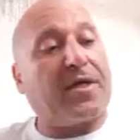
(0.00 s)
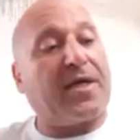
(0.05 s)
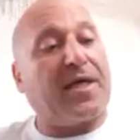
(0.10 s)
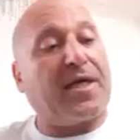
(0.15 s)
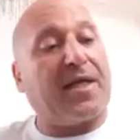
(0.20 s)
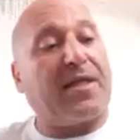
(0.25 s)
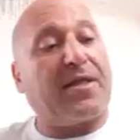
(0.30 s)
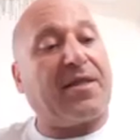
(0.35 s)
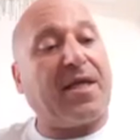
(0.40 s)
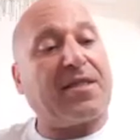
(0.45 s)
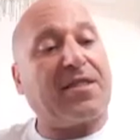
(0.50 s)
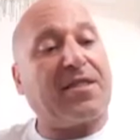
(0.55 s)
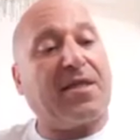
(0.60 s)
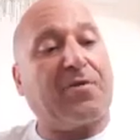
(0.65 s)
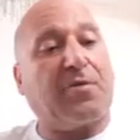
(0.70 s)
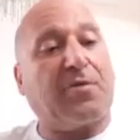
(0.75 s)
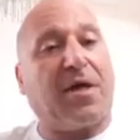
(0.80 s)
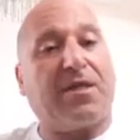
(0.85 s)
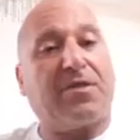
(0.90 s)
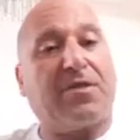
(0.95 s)
in, and that's it.
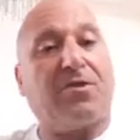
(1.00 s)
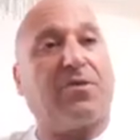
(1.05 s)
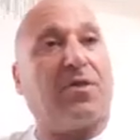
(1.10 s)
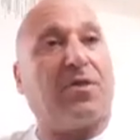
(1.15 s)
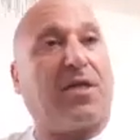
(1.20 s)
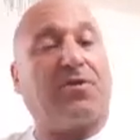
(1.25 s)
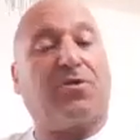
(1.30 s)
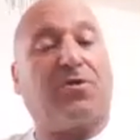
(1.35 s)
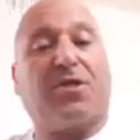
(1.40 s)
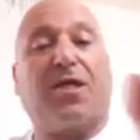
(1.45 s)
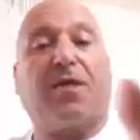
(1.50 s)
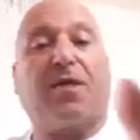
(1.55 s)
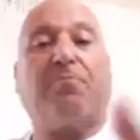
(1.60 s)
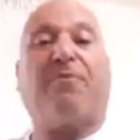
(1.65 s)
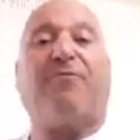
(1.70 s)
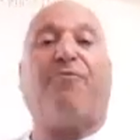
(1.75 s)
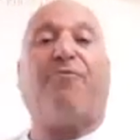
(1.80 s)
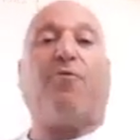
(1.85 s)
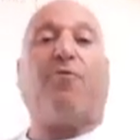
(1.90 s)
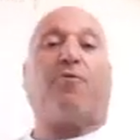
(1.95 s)
As you said
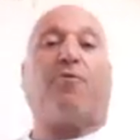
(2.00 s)
before,